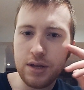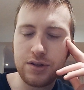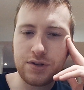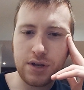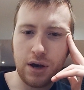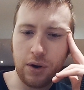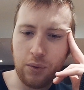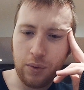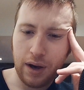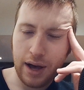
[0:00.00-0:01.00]

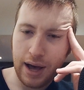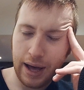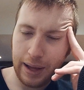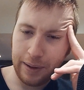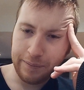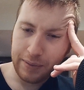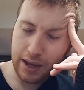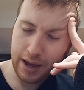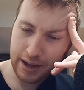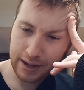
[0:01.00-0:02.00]
So, um,
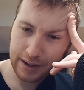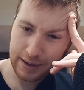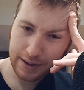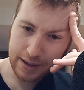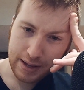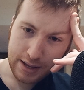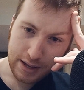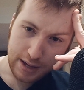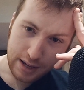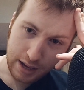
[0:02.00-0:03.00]

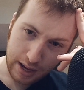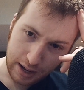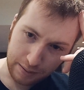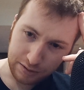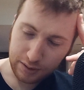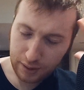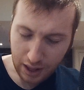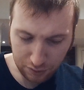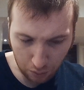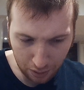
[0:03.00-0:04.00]
um, so
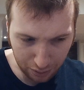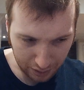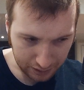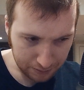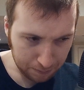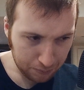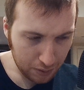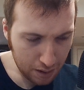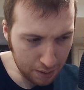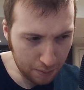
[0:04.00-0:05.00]
that's one thing.
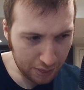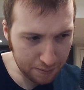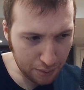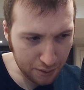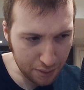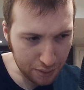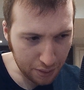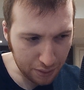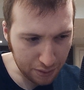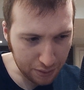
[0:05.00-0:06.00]
But the, the
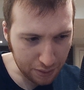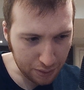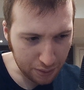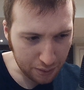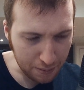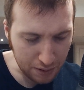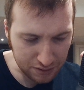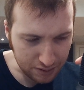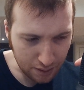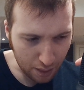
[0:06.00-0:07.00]
the
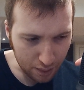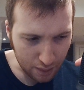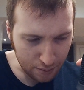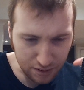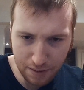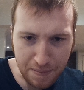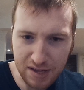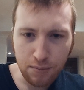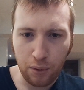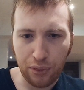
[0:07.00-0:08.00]
most the most
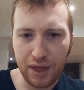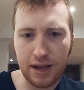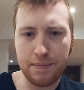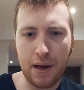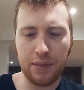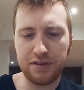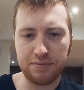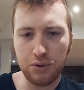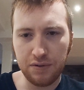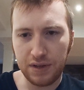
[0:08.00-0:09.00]
abysmal thing about this
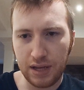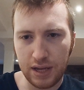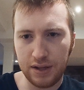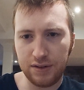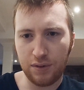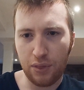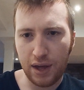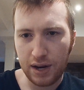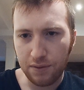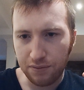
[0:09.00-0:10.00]
movie is
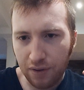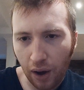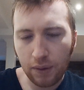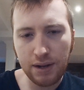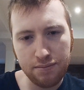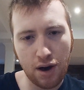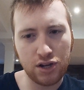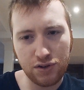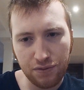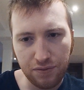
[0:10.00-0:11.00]
that it very
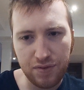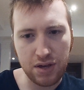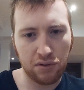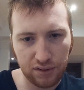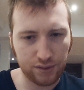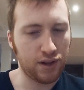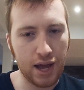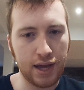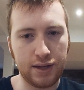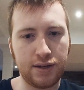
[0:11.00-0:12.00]
much feels
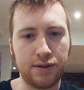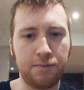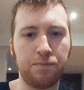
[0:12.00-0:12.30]
like,